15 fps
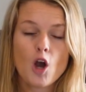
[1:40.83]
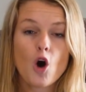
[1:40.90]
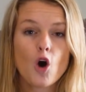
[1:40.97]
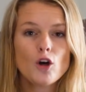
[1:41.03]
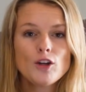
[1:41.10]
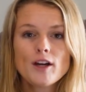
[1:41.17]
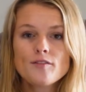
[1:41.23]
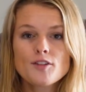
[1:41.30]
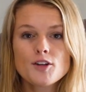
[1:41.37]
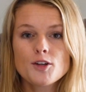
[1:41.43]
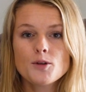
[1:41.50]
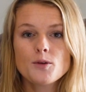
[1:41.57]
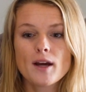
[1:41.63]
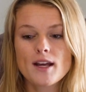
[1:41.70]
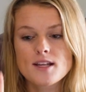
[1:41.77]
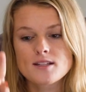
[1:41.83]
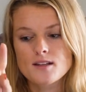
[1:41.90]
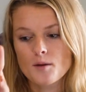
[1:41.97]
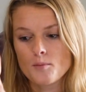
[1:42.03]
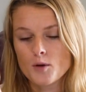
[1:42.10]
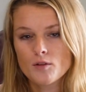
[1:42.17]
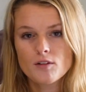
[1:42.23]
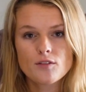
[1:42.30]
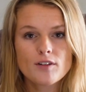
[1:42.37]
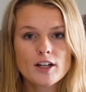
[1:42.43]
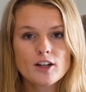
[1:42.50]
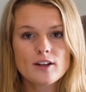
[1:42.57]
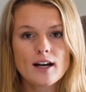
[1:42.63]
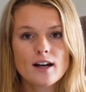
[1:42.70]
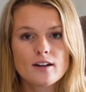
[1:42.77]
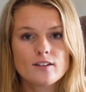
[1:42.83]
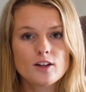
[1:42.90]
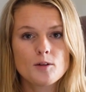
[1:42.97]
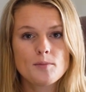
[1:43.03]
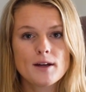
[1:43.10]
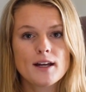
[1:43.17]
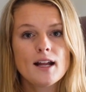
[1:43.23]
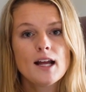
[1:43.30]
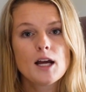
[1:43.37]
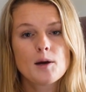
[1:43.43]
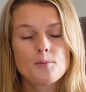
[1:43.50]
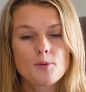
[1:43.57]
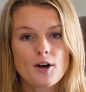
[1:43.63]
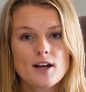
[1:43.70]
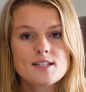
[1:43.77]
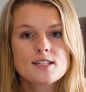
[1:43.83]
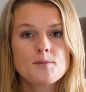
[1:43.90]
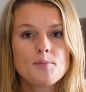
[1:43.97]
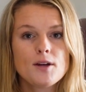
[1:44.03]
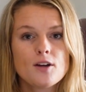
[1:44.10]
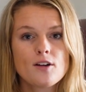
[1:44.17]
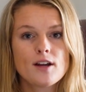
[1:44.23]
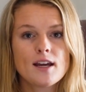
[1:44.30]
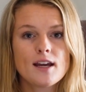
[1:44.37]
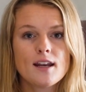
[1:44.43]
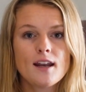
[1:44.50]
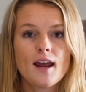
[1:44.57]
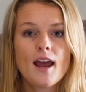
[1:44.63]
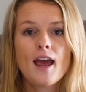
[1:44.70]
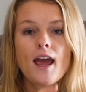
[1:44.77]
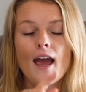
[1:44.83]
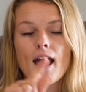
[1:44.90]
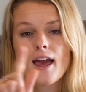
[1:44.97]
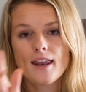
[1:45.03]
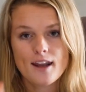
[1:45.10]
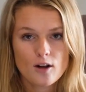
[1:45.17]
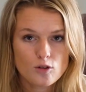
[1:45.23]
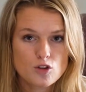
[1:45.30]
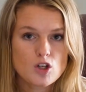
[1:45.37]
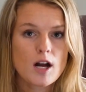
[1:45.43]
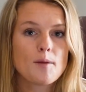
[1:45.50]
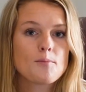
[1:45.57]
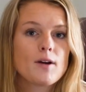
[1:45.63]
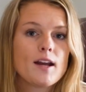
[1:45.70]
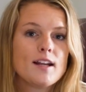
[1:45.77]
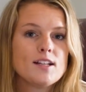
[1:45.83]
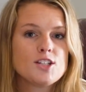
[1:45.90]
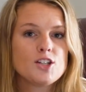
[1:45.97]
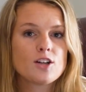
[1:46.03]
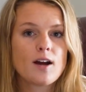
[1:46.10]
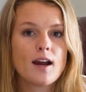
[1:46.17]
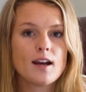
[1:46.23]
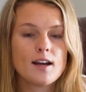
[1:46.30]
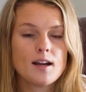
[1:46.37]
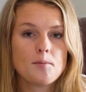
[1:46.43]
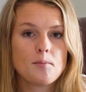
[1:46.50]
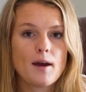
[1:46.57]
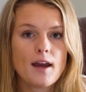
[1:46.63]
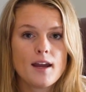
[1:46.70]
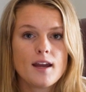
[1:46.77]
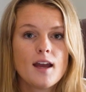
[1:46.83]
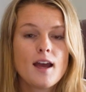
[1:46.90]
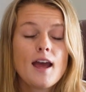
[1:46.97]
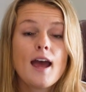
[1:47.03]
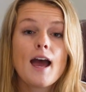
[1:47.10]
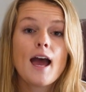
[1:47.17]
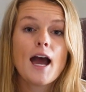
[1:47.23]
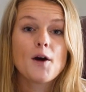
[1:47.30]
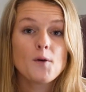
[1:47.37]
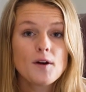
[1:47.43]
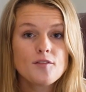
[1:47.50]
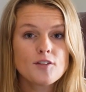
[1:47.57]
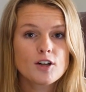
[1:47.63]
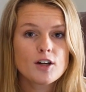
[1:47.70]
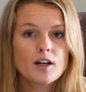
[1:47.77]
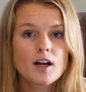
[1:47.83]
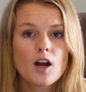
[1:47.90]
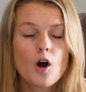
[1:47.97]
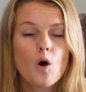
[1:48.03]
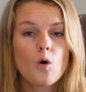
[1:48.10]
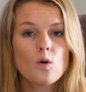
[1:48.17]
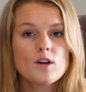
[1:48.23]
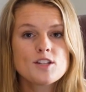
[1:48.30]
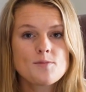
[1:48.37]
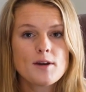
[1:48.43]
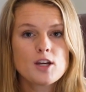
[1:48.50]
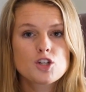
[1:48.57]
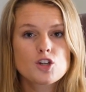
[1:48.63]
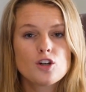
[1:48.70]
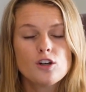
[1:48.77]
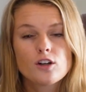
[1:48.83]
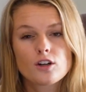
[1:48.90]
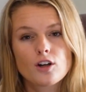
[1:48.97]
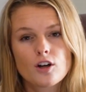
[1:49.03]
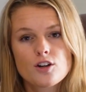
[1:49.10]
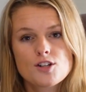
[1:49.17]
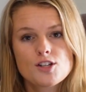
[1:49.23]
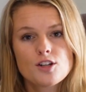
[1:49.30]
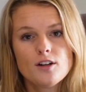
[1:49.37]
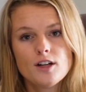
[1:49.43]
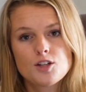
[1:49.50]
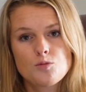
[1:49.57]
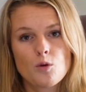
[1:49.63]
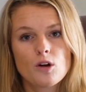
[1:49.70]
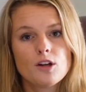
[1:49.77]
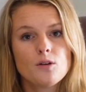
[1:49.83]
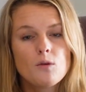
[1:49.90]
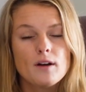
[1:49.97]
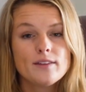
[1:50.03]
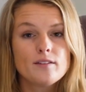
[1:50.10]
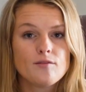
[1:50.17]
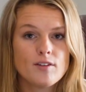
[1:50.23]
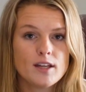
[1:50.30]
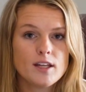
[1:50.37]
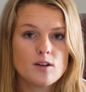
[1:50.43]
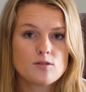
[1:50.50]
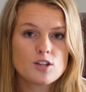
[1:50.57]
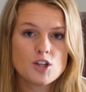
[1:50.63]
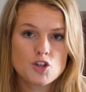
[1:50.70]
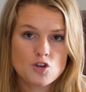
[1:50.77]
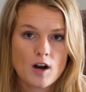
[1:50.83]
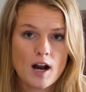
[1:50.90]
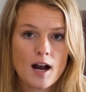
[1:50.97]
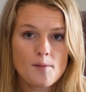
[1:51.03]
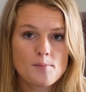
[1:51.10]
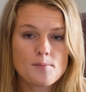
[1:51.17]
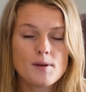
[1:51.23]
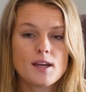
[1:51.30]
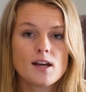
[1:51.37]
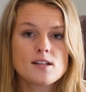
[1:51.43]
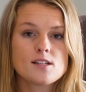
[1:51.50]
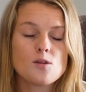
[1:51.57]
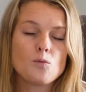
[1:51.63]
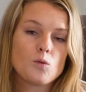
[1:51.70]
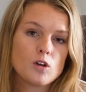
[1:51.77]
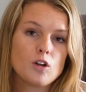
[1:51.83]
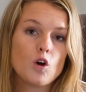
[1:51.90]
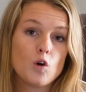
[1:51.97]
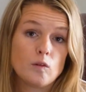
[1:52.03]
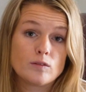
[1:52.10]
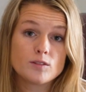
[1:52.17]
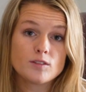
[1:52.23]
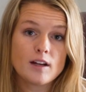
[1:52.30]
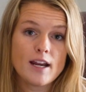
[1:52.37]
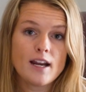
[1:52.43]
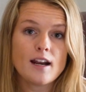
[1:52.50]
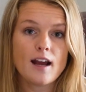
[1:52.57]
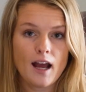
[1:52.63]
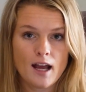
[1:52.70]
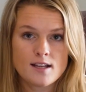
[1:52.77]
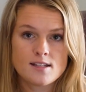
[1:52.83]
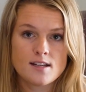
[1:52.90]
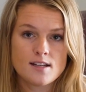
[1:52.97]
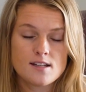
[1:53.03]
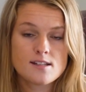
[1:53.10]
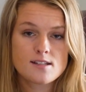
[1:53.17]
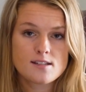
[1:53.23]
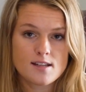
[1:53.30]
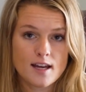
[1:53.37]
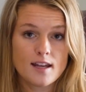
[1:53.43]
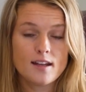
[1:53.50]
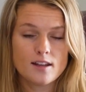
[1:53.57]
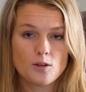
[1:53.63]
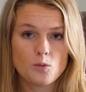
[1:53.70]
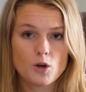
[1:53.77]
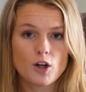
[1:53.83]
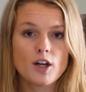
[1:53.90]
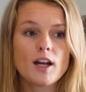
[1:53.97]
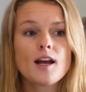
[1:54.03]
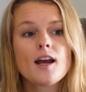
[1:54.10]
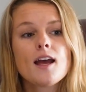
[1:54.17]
all you have to do is move your finger down a little bit, press the period, and it'll drop right into your editing bay. However, always make sure your cursor is where you want the video to drop, because it will overwrite, as it is said in the word.